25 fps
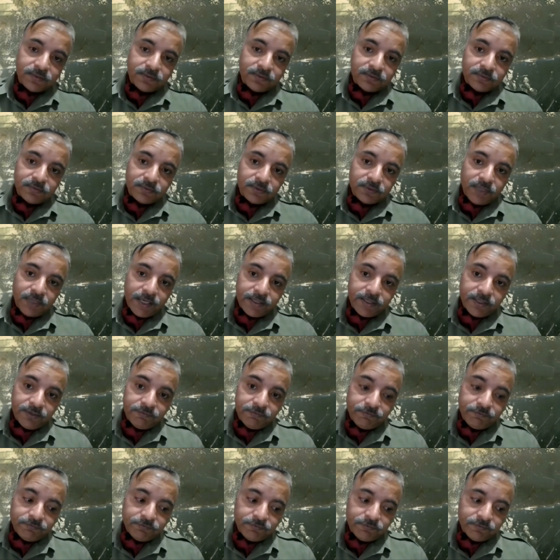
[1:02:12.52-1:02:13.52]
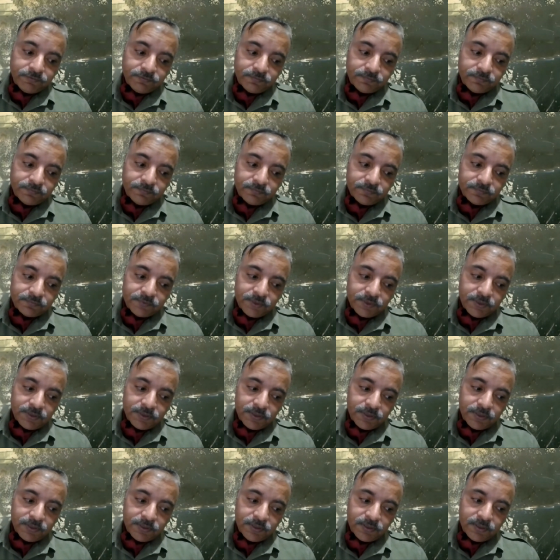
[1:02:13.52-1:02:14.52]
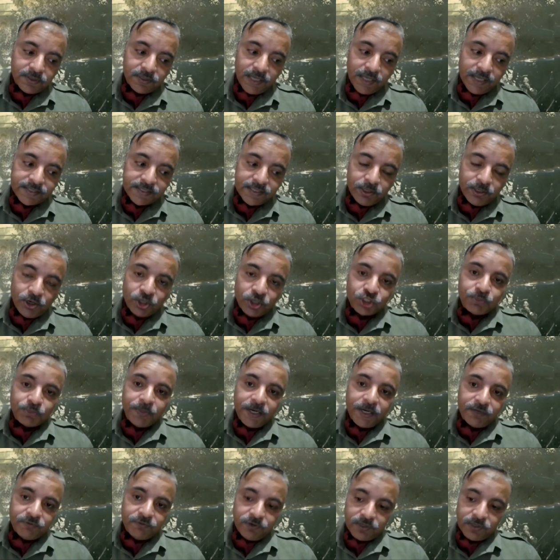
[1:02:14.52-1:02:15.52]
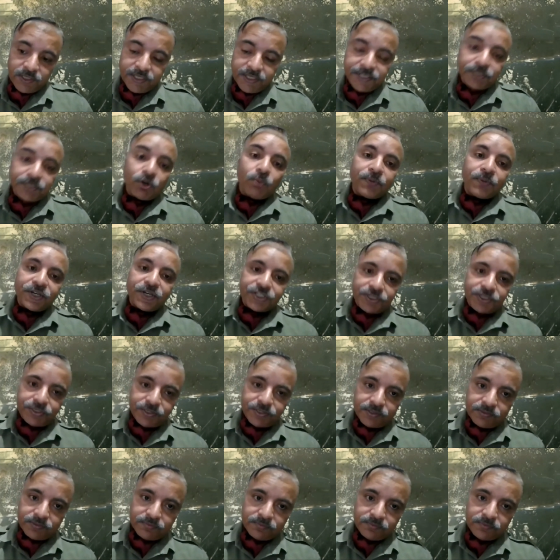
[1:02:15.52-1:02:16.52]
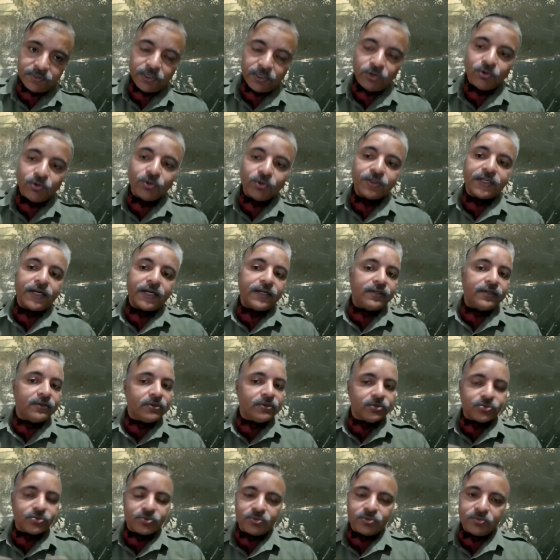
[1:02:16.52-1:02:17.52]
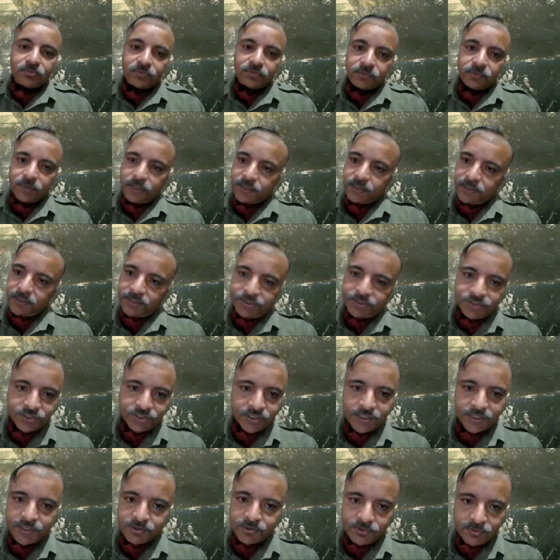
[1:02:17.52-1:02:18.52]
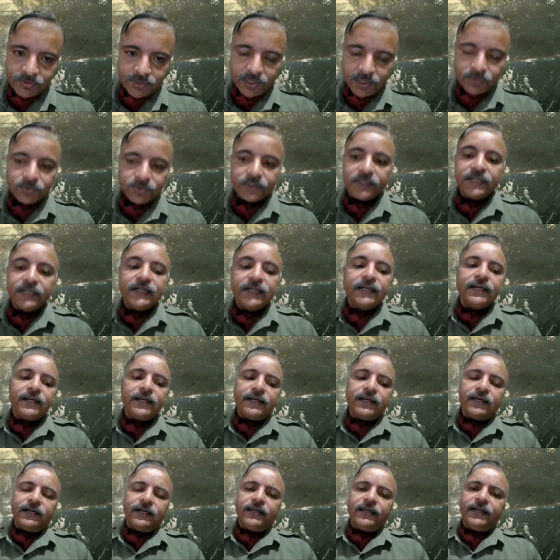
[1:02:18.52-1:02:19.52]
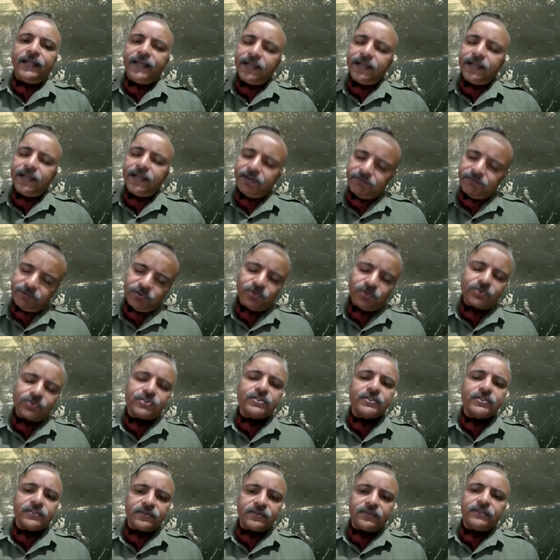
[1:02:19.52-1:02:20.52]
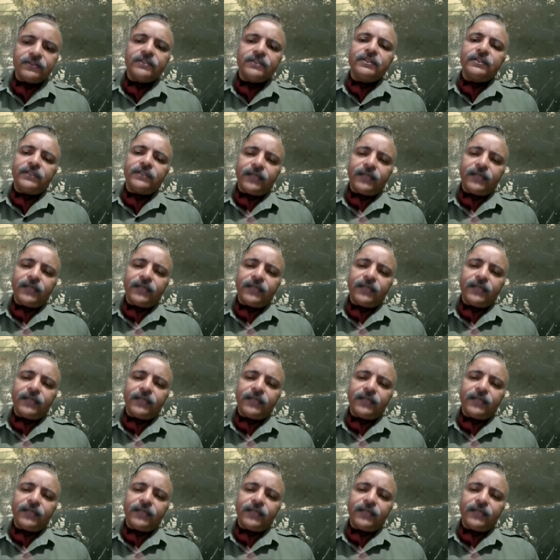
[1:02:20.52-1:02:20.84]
it kind of as a launch pad for later operations, the whole credit goes to Colonel Rinchen, there's no doubt. Leh, of course,